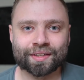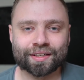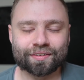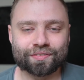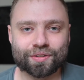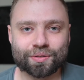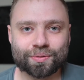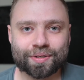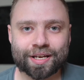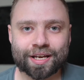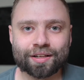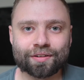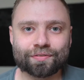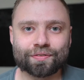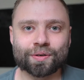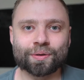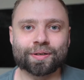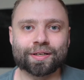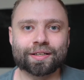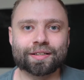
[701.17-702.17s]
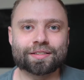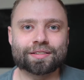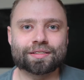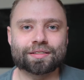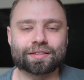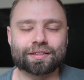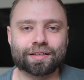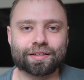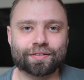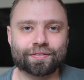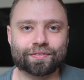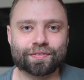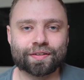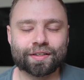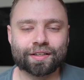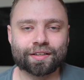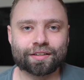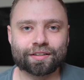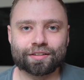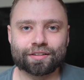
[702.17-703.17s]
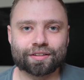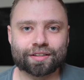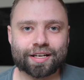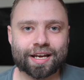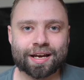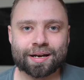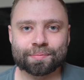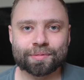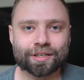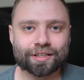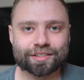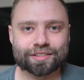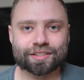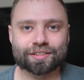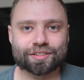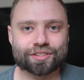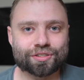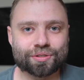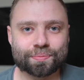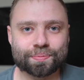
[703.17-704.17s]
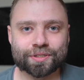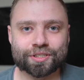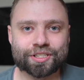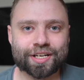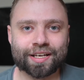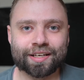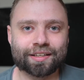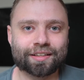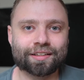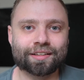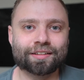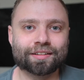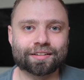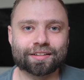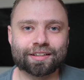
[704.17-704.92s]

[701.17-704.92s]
if you nail focus, if your camera isn't super shaky.